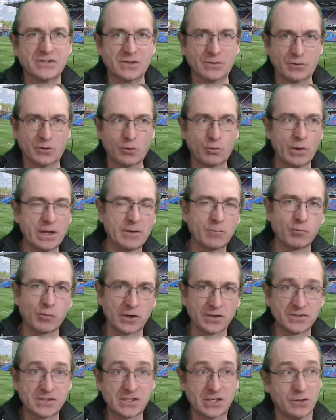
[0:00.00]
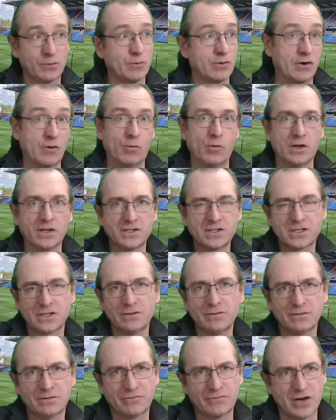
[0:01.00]
a quick 1-2 or a
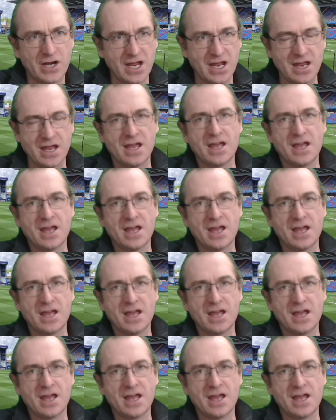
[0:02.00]
1-2-3,